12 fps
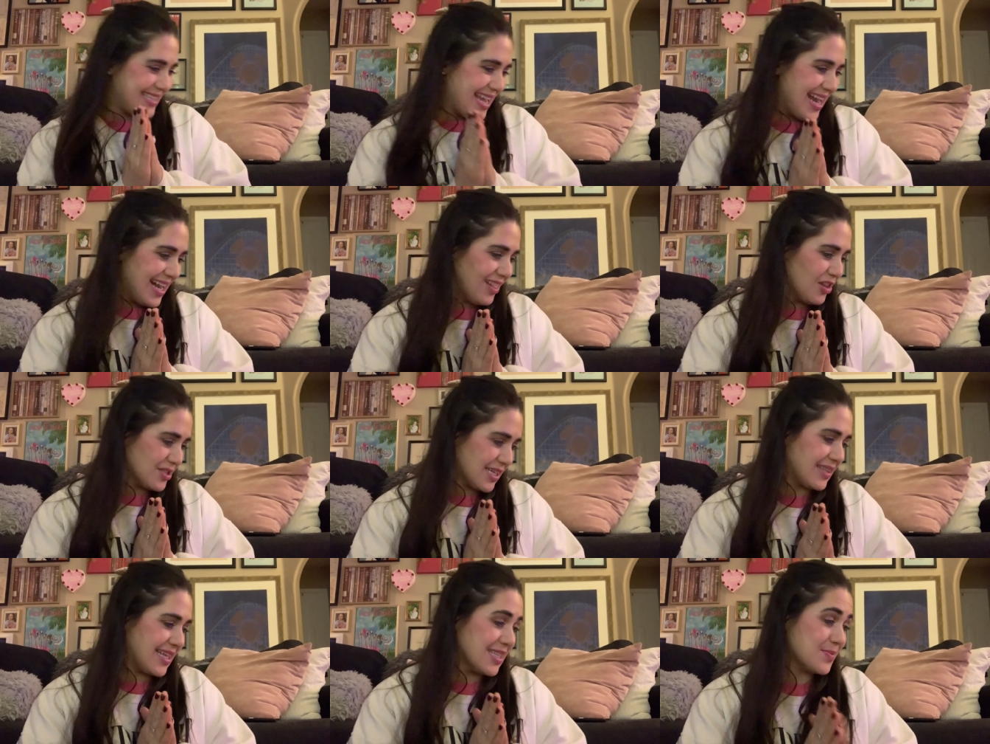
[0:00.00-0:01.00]
And it looks
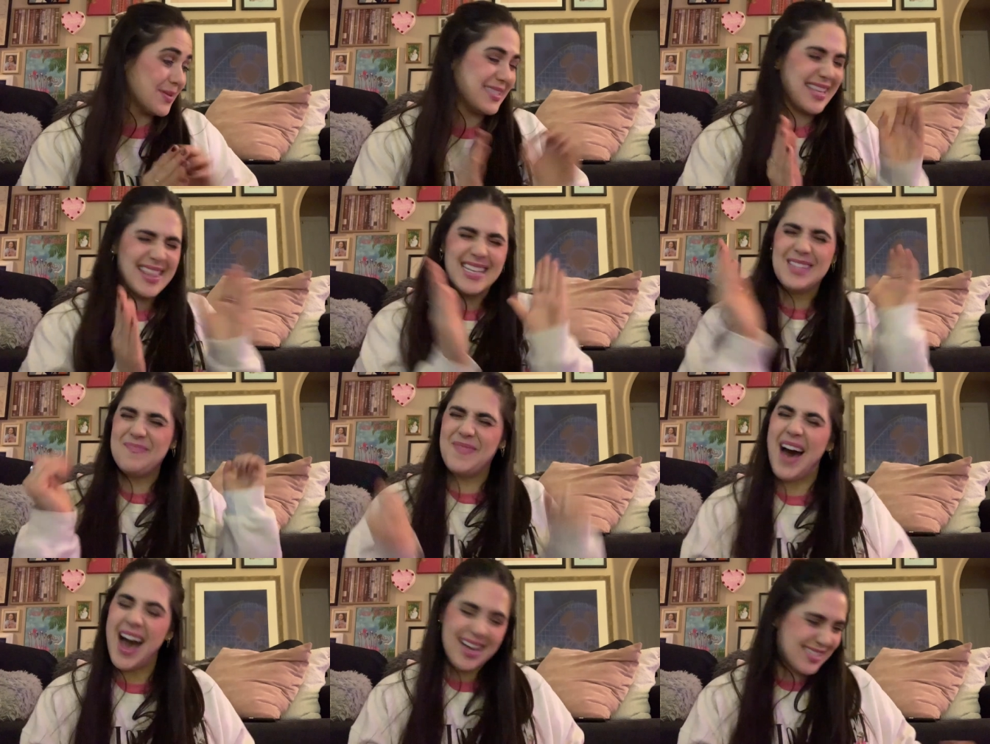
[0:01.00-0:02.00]
like that's what's in this
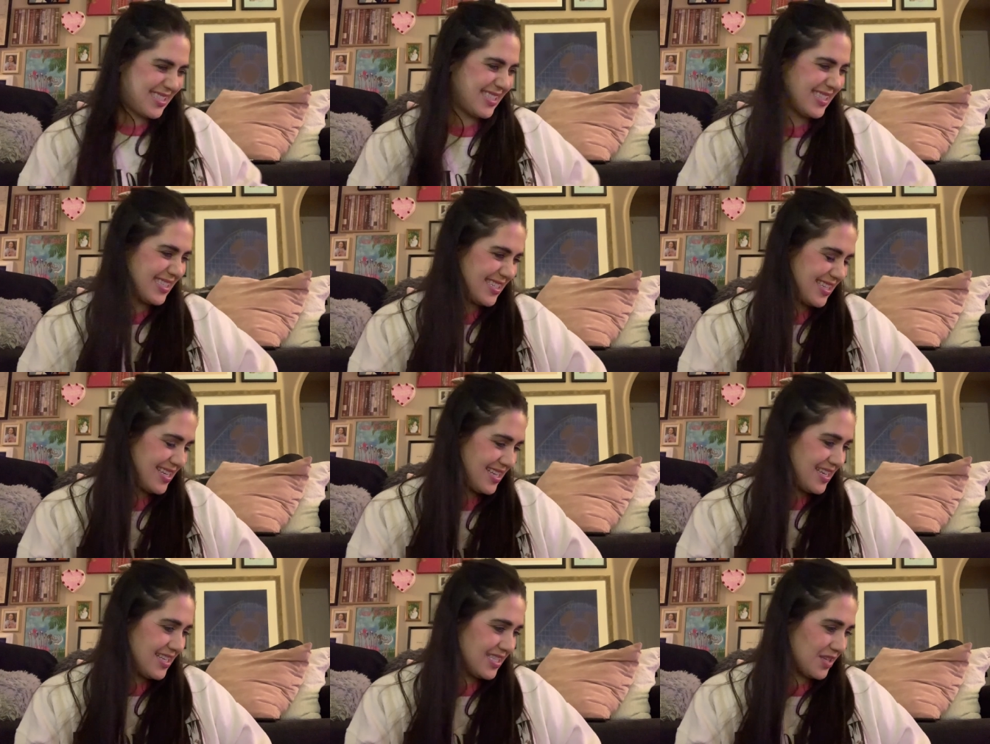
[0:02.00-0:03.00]
box.
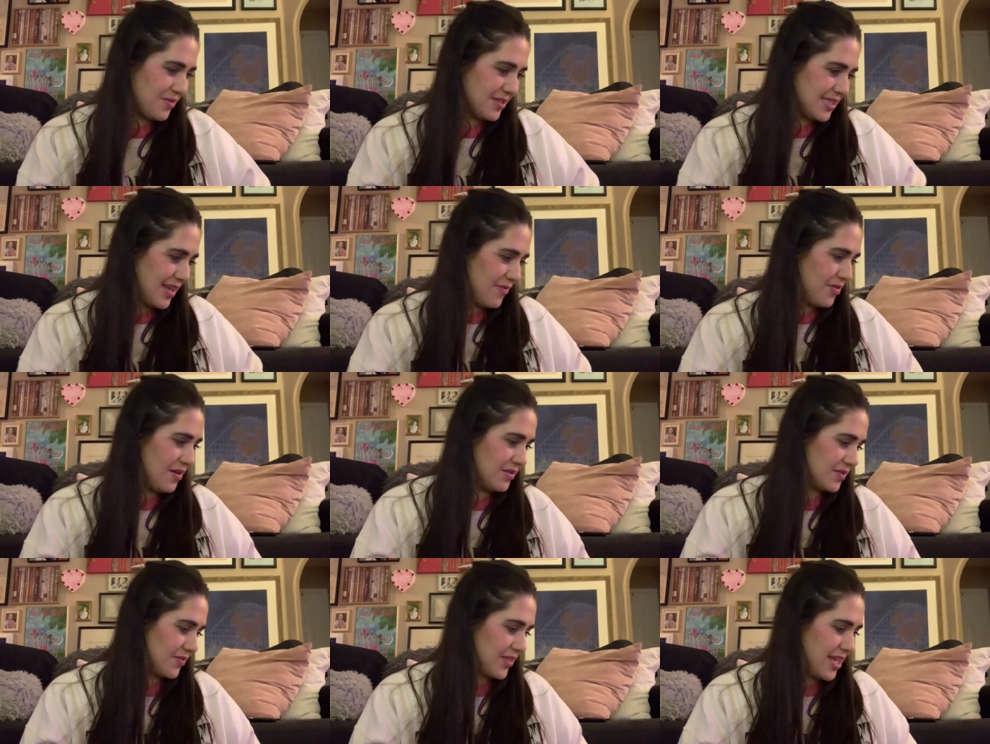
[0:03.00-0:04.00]
So we'll save
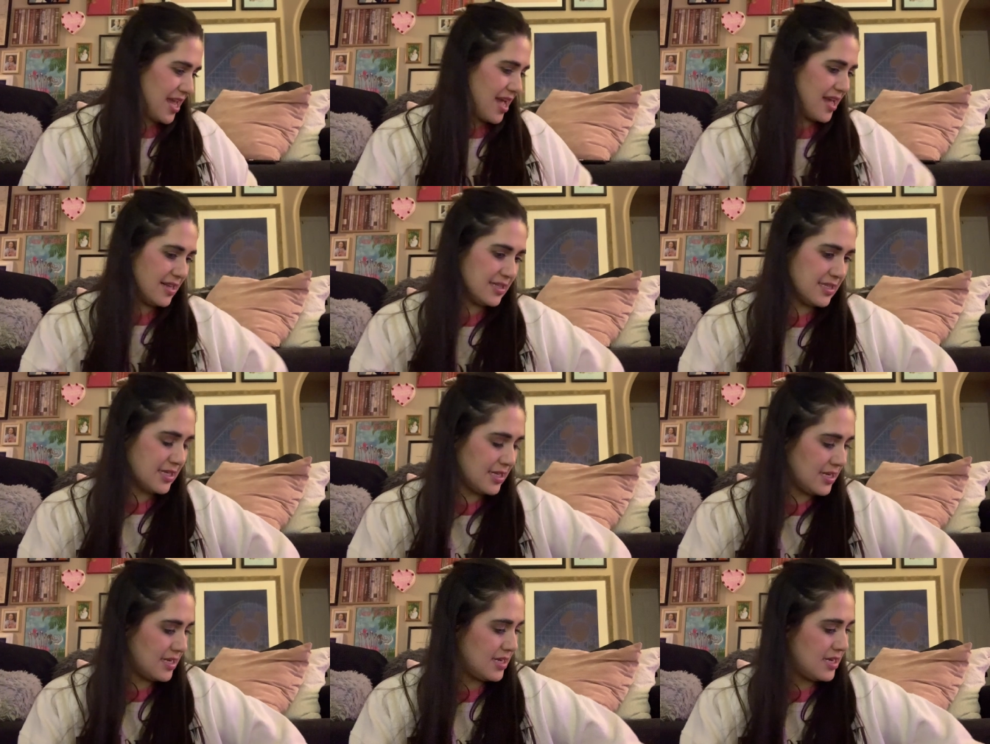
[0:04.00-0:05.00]
those for the end.
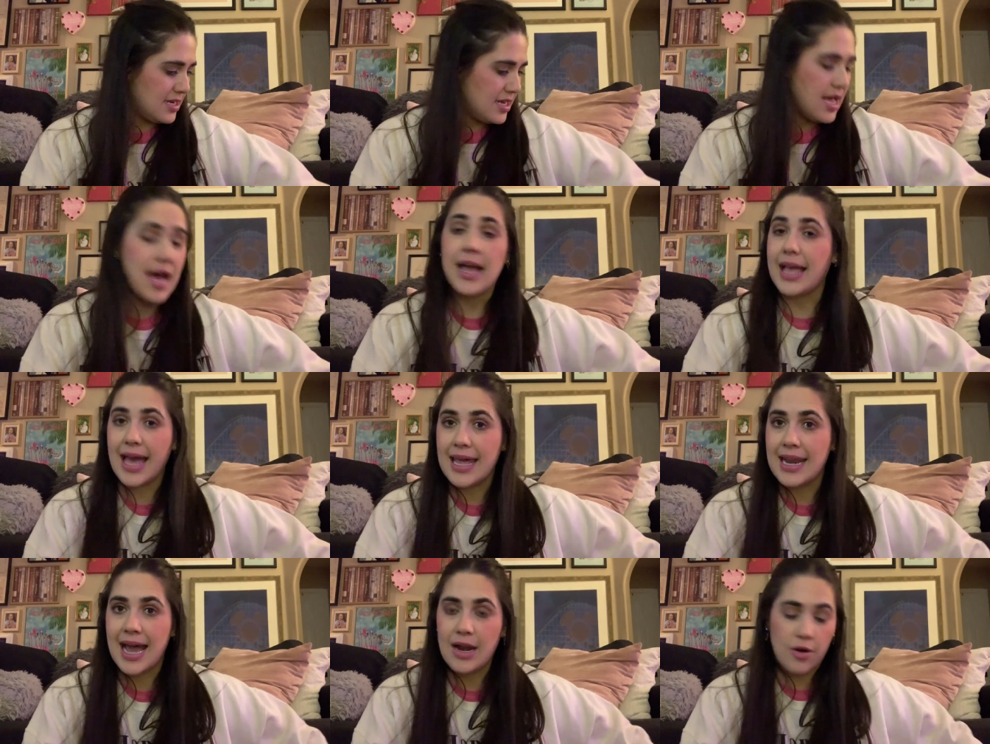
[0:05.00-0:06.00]

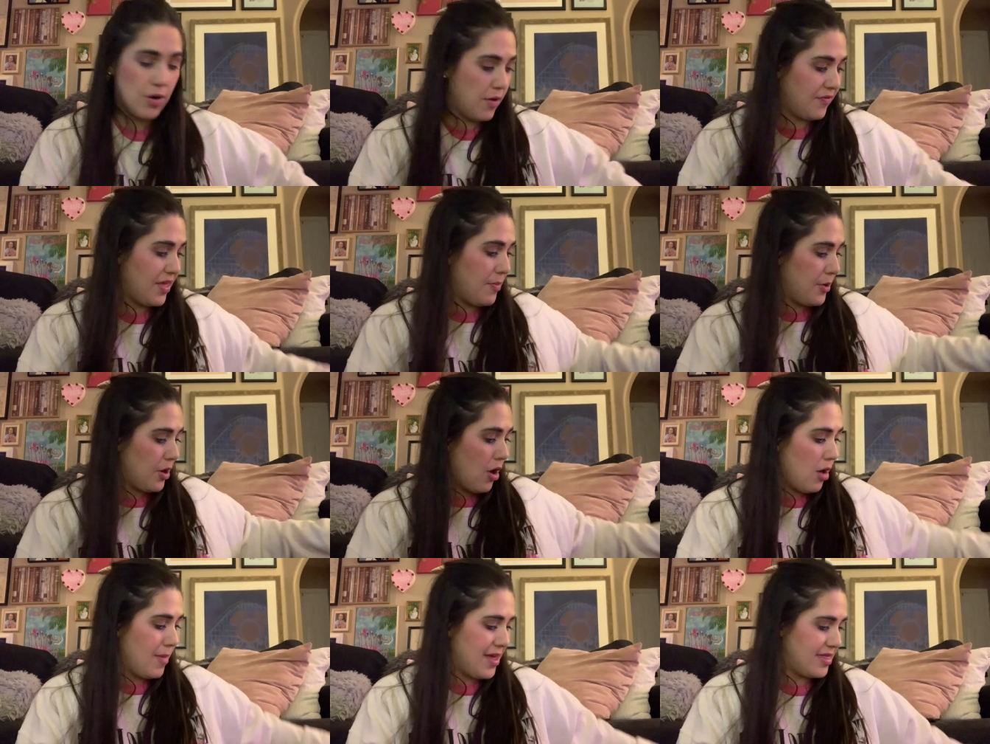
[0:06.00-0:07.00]
Again, I don't know if they put
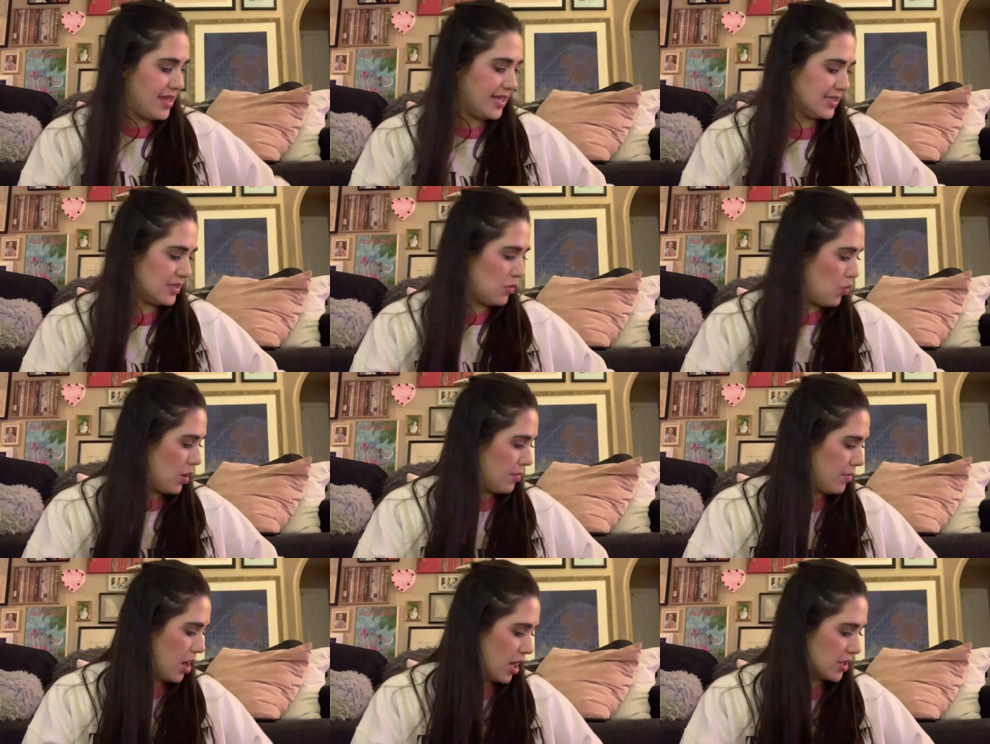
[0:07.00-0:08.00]
all my things in one
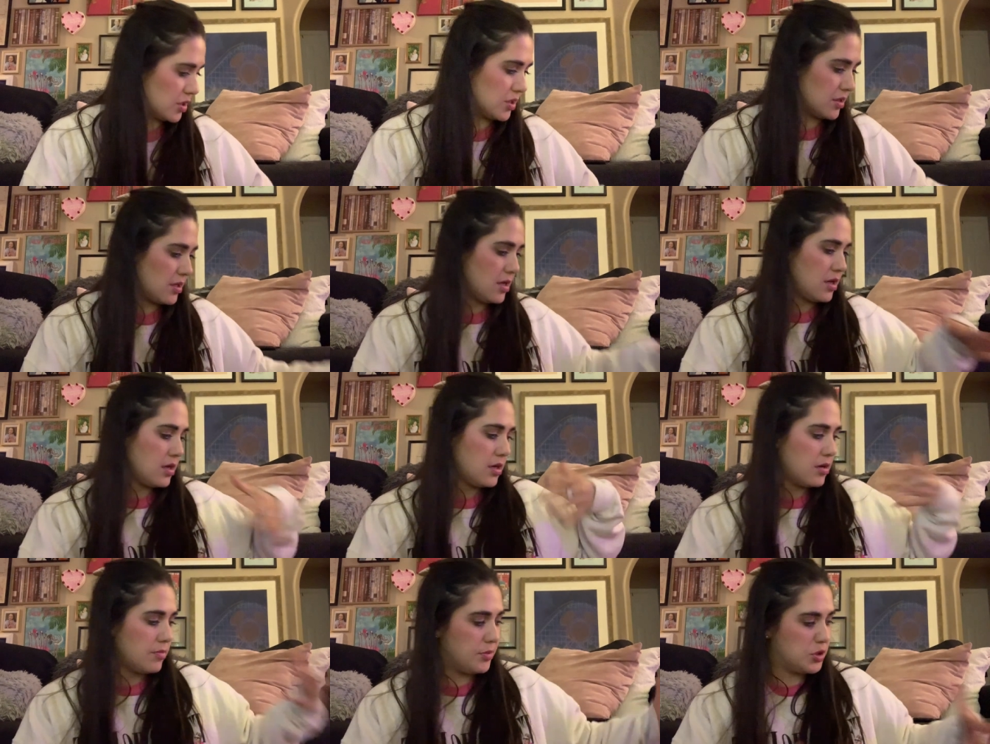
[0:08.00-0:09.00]
box
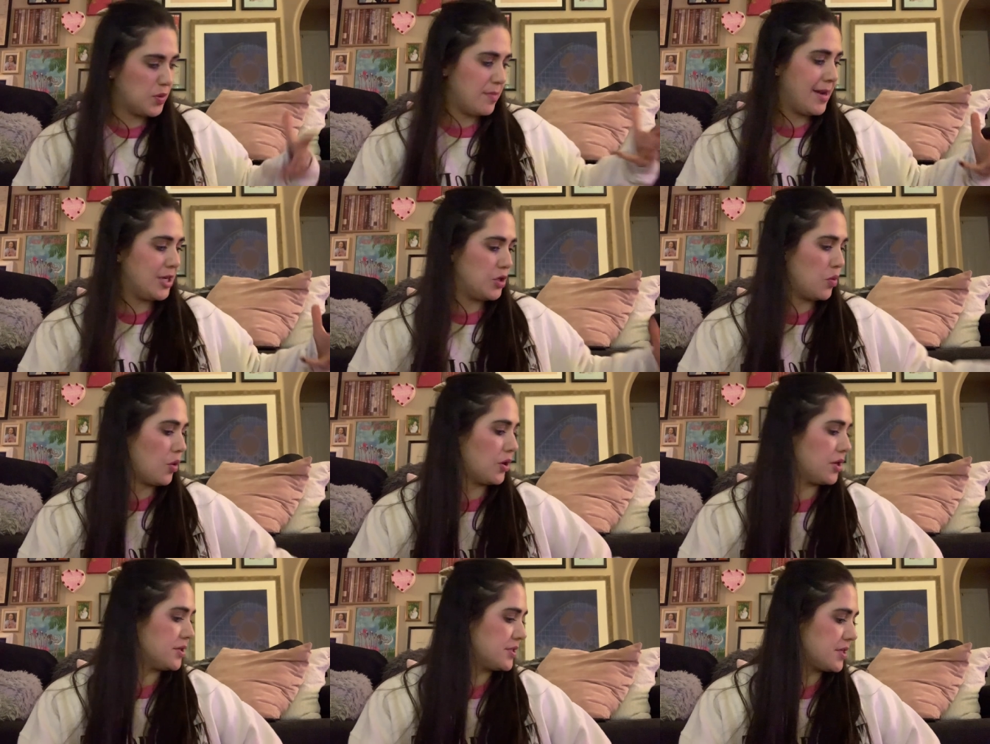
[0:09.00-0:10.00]
between my two
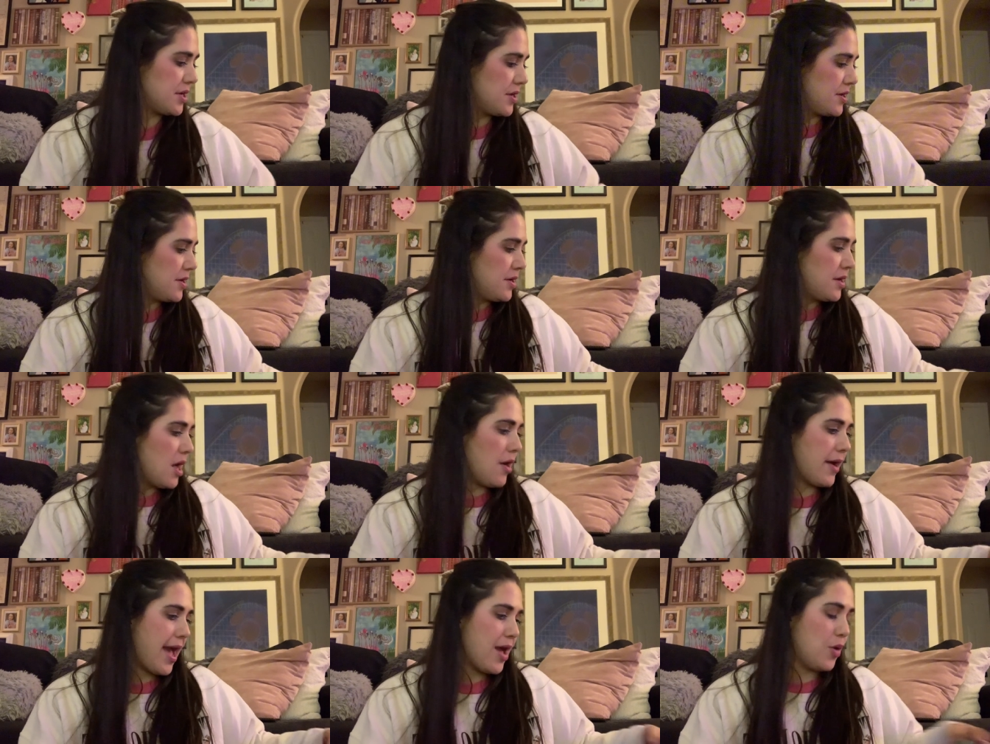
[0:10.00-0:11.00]
orders.
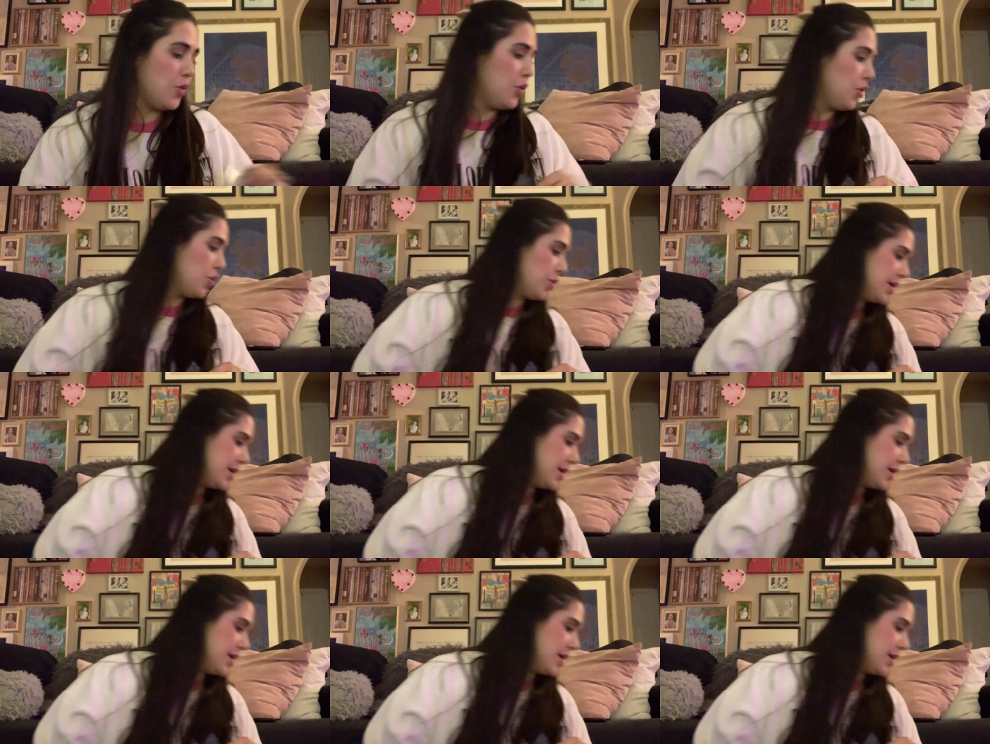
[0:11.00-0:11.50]
Okay, ooh,